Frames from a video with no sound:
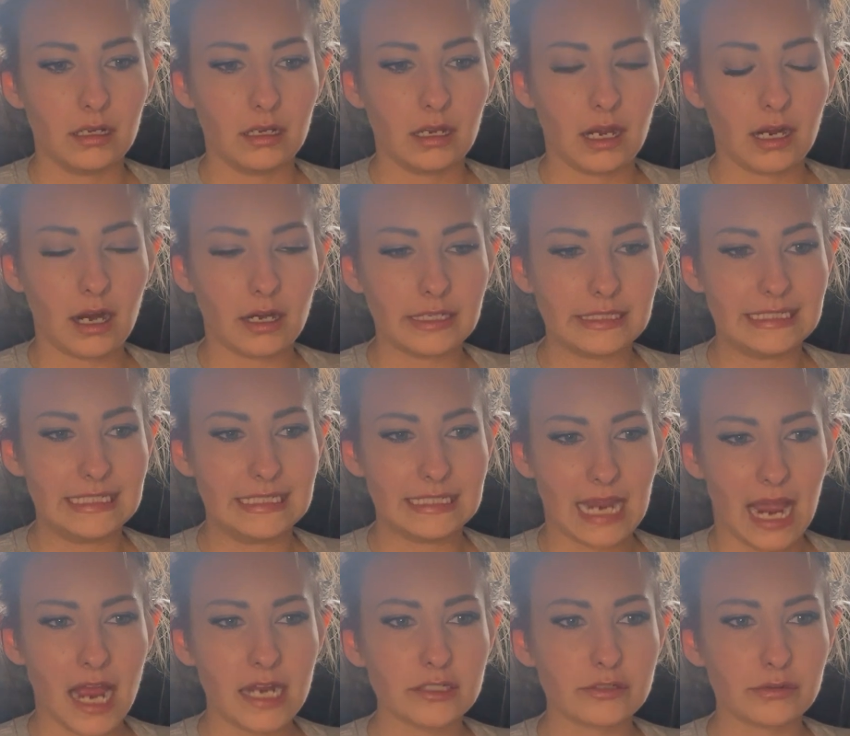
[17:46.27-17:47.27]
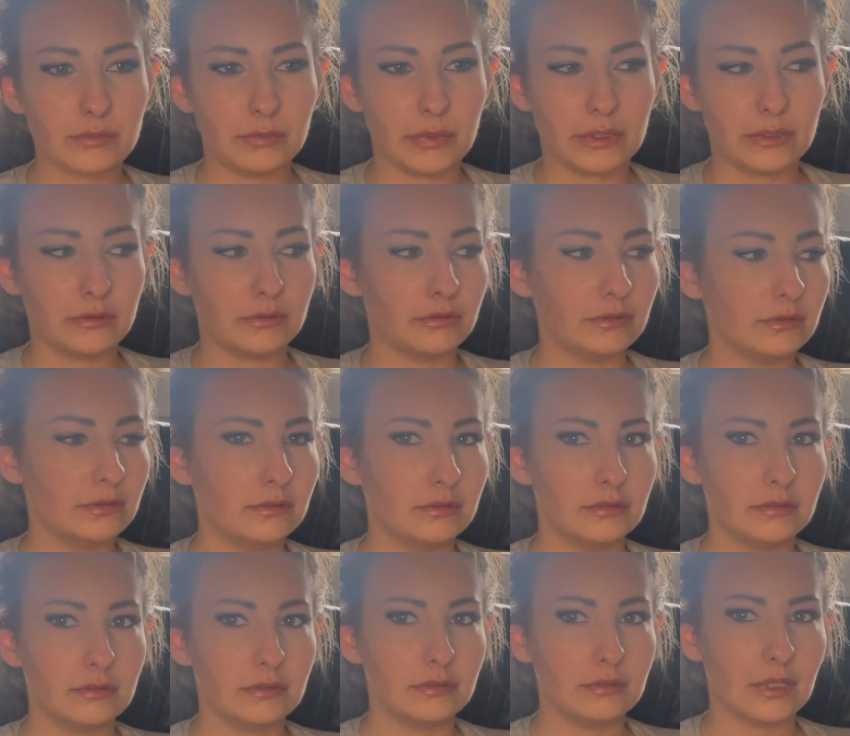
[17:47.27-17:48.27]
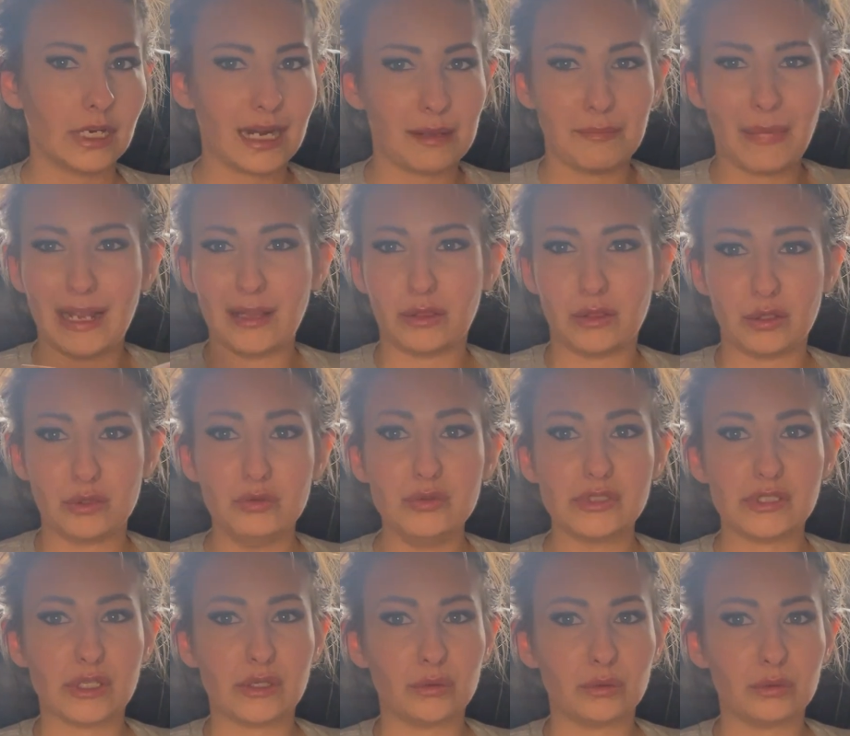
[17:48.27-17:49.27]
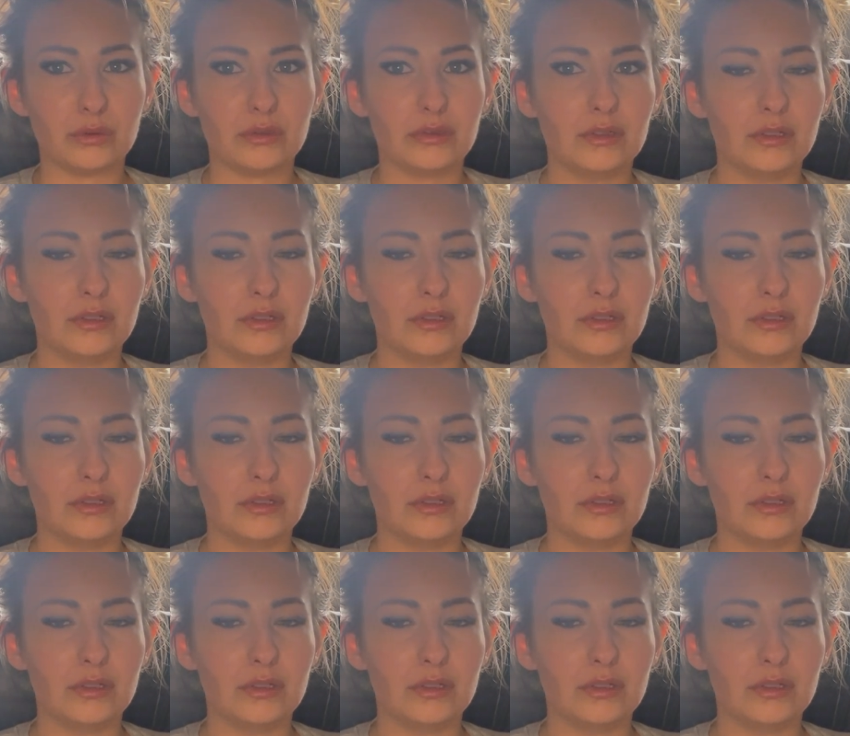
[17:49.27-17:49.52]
I got to detach from you and I might lose you.